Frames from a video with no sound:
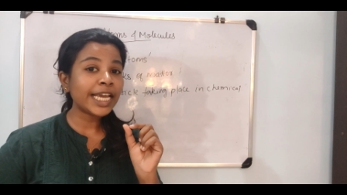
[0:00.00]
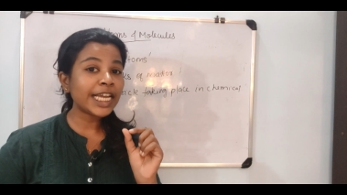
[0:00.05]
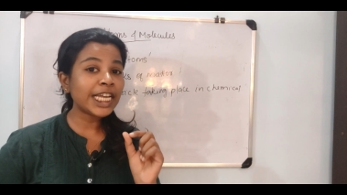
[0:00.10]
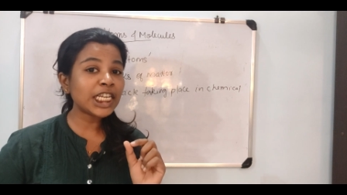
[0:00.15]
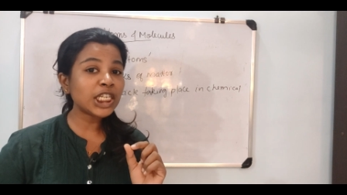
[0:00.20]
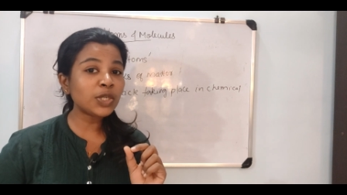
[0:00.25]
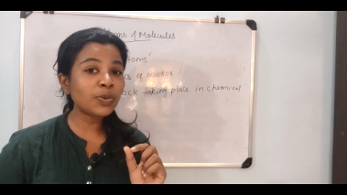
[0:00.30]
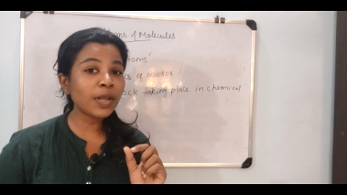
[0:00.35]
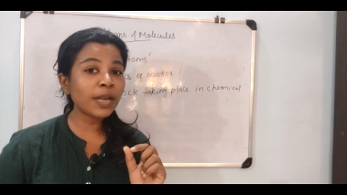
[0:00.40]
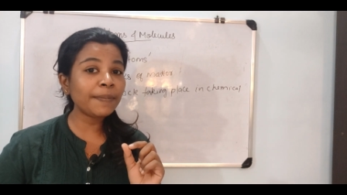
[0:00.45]

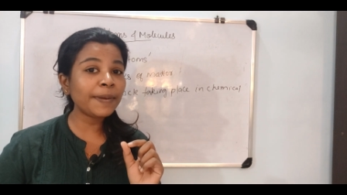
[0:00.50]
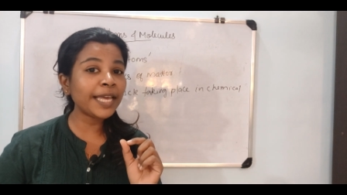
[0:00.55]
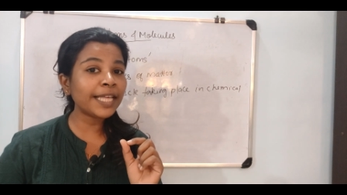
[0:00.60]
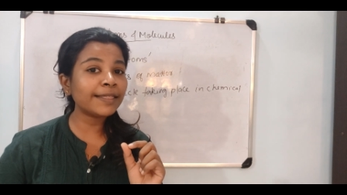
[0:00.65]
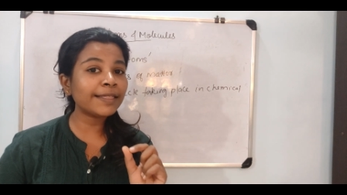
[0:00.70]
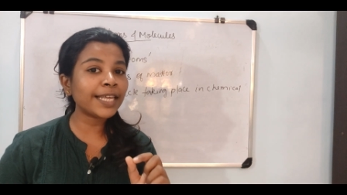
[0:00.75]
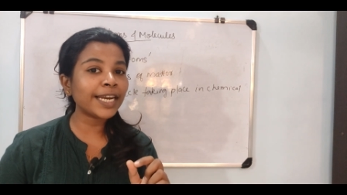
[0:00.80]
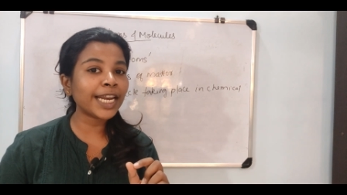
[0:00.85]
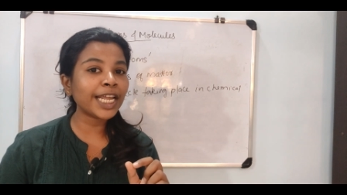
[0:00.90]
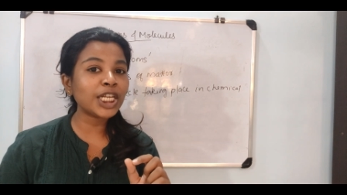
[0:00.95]
It will be
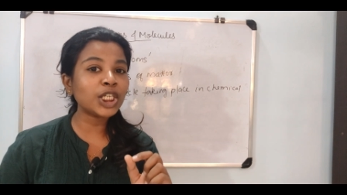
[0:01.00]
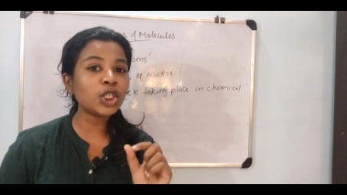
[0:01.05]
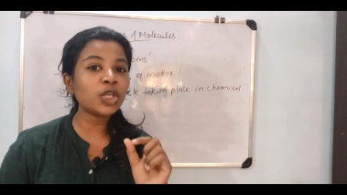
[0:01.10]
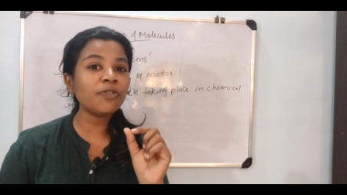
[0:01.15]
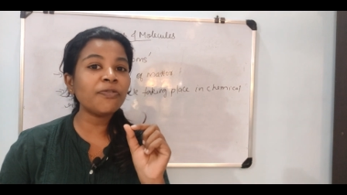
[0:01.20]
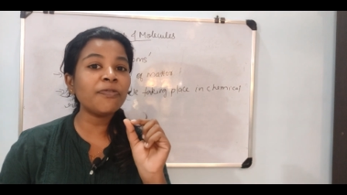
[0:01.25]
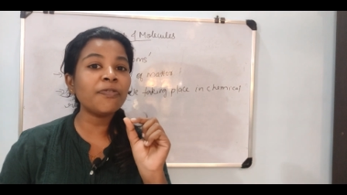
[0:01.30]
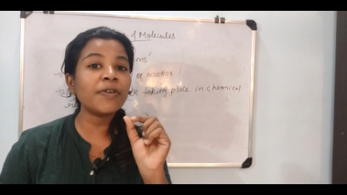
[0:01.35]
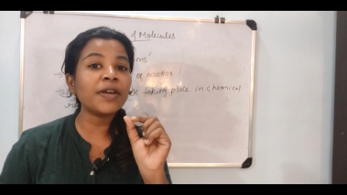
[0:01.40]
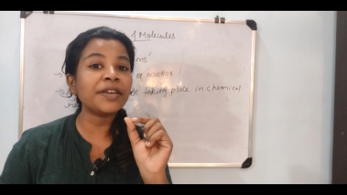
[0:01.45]
in the range
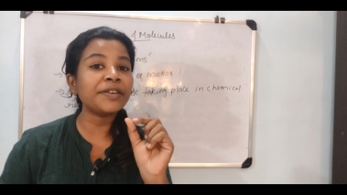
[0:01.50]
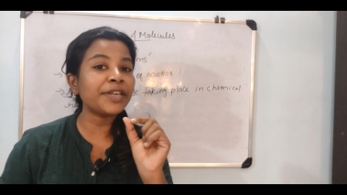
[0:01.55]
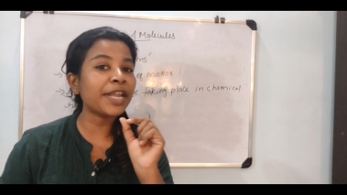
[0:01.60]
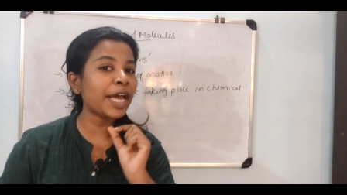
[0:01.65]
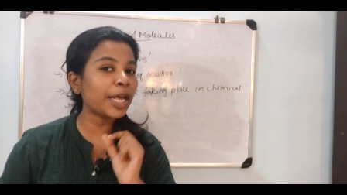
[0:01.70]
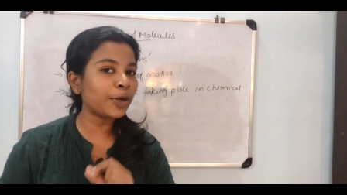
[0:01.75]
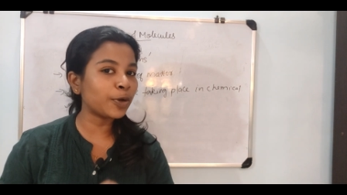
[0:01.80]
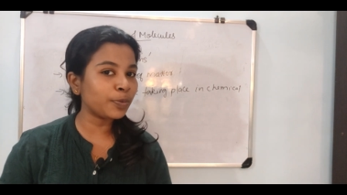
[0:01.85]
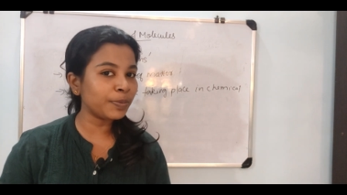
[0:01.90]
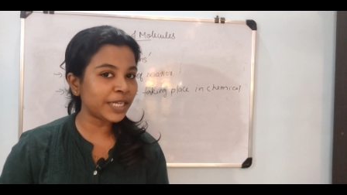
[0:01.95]
of
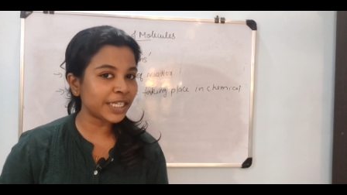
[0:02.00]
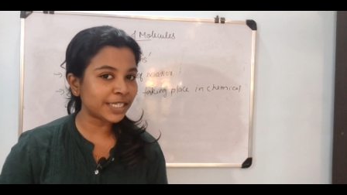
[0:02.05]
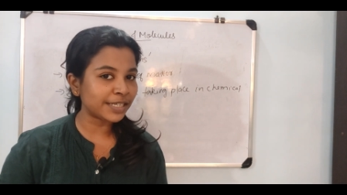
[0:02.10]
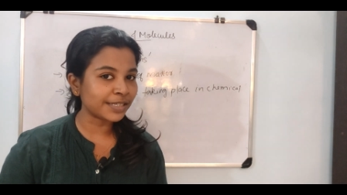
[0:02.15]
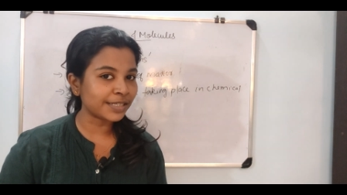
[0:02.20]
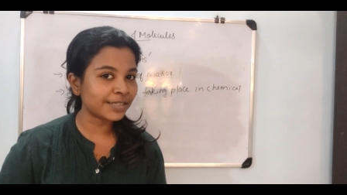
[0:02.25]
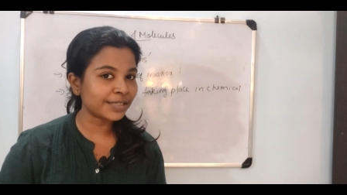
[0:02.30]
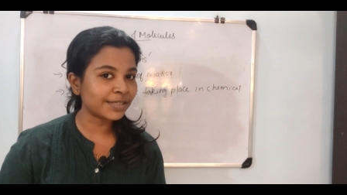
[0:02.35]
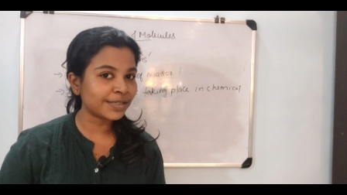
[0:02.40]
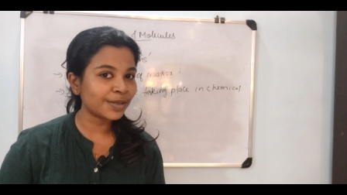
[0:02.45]

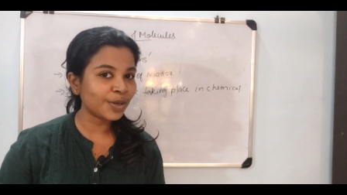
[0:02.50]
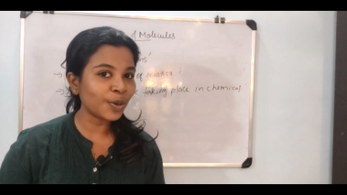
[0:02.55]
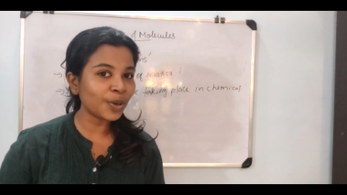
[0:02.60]
nanometers.